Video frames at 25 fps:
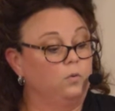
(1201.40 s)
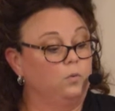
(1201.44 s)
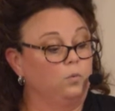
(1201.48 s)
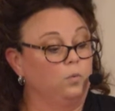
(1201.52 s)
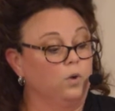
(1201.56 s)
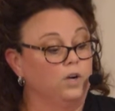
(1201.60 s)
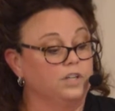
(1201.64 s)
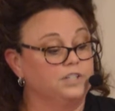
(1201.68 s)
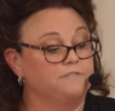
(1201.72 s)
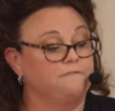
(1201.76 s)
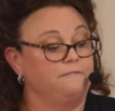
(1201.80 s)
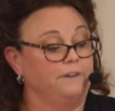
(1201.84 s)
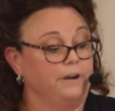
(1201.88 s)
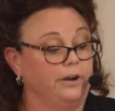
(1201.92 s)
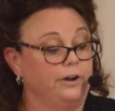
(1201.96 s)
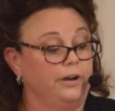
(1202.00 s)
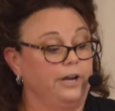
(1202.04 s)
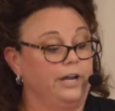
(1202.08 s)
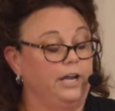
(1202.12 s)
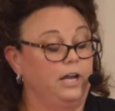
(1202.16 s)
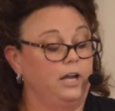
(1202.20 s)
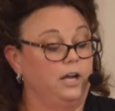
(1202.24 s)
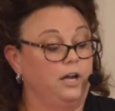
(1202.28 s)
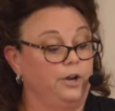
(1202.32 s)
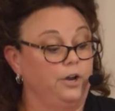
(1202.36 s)
was
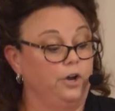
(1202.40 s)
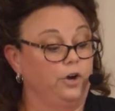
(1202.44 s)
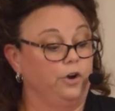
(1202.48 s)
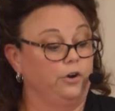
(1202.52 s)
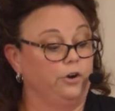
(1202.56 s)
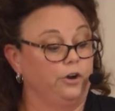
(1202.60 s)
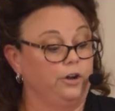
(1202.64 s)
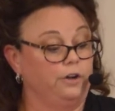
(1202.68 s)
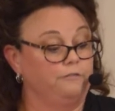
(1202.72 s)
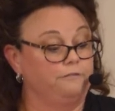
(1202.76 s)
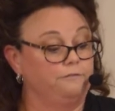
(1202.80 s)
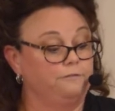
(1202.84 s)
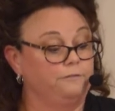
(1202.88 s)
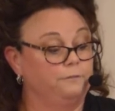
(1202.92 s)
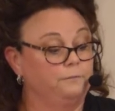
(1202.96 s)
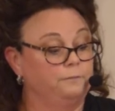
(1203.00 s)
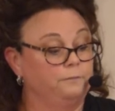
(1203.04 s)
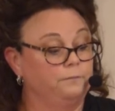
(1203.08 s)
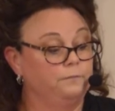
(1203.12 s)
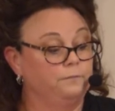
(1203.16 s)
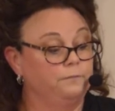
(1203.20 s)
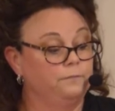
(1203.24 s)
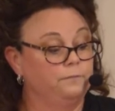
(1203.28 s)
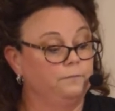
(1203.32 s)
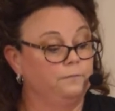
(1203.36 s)
very unheard of.
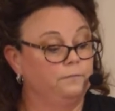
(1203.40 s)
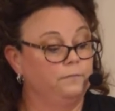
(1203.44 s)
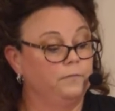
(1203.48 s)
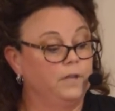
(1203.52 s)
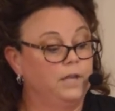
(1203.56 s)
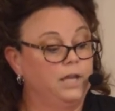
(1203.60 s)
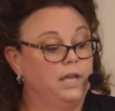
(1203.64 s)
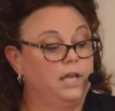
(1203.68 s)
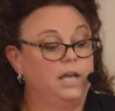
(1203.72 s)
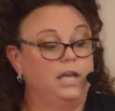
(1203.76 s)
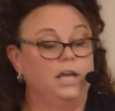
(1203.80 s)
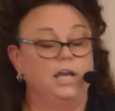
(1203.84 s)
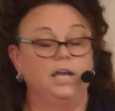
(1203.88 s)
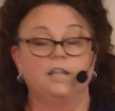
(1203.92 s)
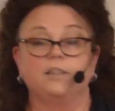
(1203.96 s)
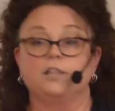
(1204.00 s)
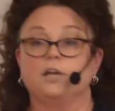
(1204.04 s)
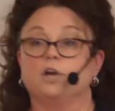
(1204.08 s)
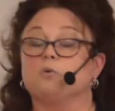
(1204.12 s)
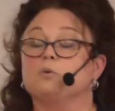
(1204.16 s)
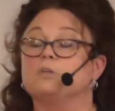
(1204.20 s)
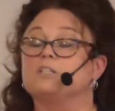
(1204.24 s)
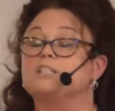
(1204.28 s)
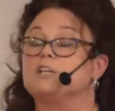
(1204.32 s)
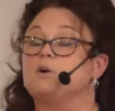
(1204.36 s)

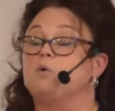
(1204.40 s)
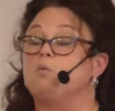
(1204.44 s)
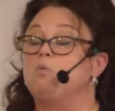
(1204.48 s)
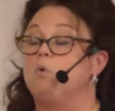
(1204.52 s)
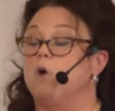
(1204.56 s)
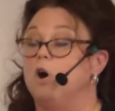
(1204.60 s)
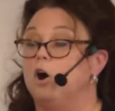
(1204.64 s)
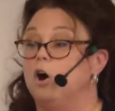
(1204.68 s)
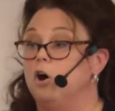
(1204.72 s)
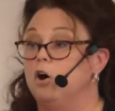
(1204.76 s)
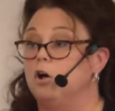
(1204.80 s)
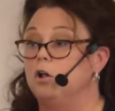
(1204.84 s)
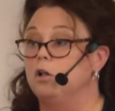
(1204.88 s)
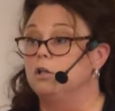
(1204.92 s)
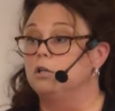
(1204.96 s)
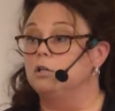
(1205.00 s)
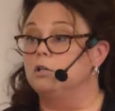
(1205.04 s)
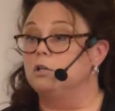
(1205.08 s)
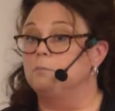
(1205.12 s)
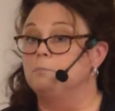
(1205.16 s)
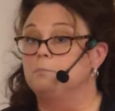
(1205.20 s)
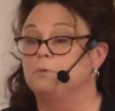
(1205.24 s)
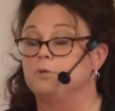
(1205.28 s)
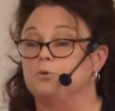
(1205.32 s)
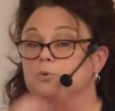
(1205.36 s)
There was a
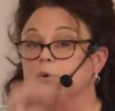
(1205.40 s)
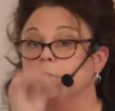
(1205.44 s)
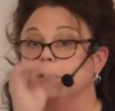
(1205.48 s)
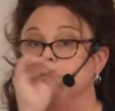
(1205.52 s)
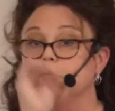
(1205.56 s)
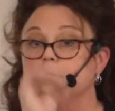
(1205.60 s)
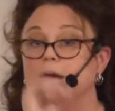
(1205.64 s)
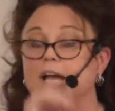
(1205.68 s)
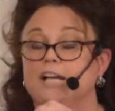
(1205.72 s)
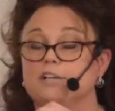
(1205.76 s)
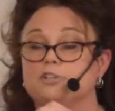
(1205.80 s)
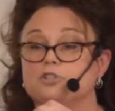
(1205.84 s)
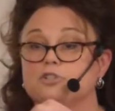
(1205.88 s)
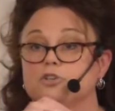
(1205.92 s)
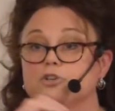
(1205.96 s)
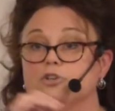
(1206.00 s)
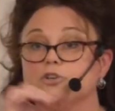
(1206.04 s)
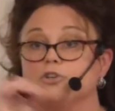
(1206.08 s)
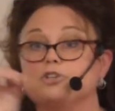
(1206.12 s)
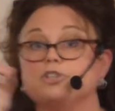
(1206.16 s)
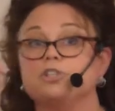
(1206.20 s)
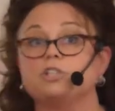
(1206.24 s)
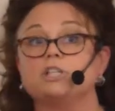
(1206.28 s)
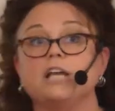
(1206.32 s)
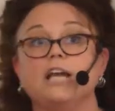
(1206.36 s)
wall between
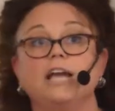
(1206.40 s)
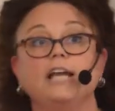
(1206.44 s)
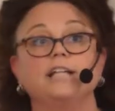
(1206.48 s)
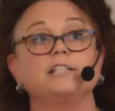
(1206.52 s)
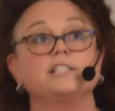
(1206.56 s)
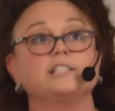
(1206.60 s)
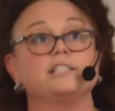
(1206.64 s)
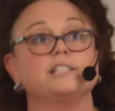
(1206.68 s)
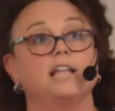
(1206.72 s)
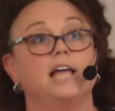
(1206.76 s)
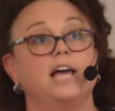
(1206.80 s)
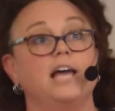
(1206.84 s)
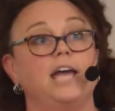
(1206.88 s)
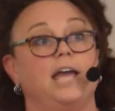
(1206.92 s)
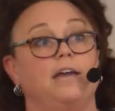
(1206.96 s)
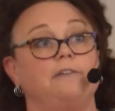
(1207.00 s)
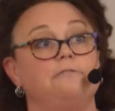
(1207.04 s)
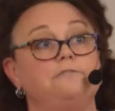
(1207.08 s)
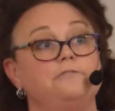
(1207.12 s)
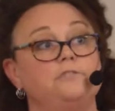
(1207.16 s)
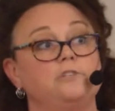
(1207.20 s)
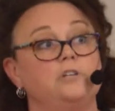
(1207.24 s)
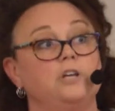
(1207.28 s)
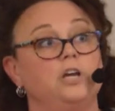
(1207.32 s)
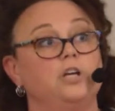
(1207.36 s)
masters and
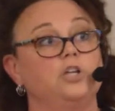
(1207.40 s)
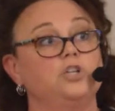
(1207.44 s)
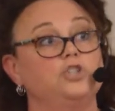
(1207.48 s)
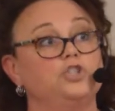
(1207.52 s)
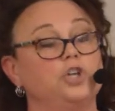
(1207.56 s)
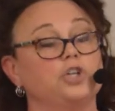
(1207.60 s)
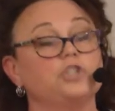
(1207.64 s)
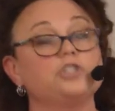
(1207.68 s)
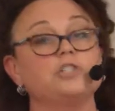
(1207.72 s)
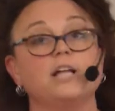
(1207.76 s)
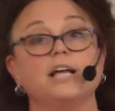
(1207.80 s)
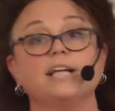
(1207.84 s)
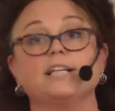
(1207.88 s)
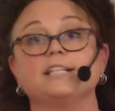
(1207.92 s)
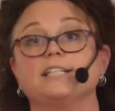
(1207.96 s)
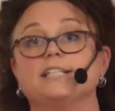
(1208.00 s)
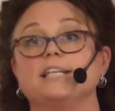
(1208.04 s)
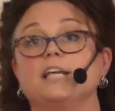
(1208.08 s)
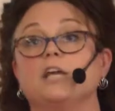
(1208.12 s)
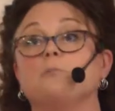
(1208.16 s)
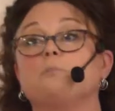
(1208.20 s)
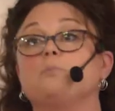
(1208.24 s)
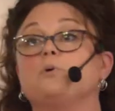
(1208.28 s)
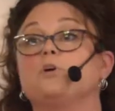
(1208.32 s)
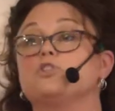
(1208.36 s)
slaves, just like
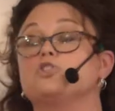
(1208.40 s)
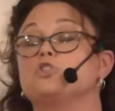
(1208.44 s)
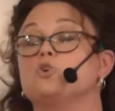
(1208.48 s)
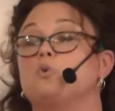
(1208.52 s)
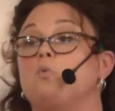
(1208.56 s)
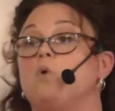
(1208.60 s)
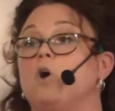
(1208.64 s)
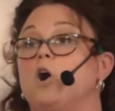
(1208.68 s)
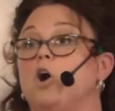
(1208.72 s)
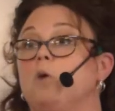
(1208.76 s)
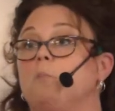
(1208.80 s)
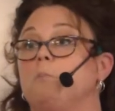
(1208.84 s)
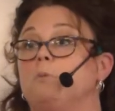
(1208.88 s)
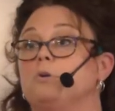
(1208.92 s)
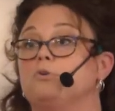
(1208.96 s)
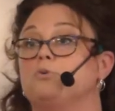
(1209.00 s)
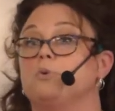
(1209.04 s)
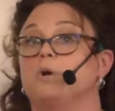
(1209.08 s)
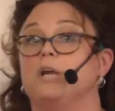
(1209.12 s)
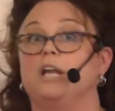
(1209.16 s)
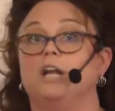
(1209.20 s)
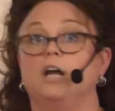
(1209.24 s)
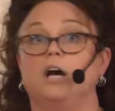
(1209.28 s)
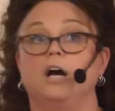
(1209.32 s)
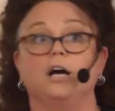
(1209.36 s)
sin puts a wall
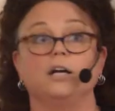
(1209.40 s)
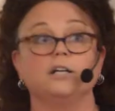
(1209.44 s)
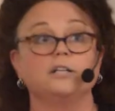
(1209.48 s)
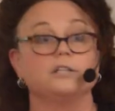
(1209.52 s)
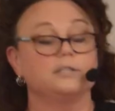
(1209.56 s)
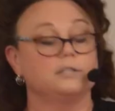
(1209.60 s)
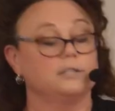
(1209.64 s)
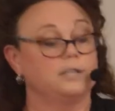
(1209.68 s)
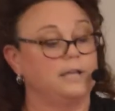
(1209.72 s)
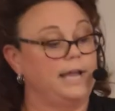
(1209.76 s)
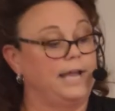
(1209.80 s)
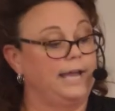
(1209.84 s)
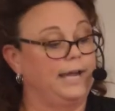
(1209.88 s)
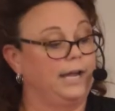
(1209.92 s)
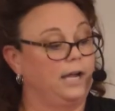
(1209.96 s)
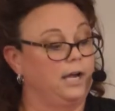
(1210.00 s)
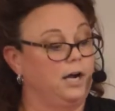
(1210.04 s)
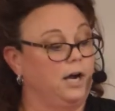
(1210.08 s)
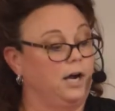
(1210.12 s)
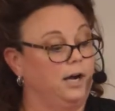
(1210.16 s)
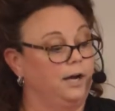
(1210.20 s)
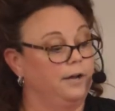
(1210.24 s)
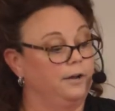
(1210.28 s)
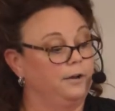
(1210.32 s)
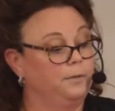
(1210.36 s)
between us and
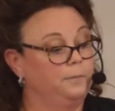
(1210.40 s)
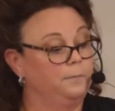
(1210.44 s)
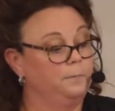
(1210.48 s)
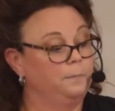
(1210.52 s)
God.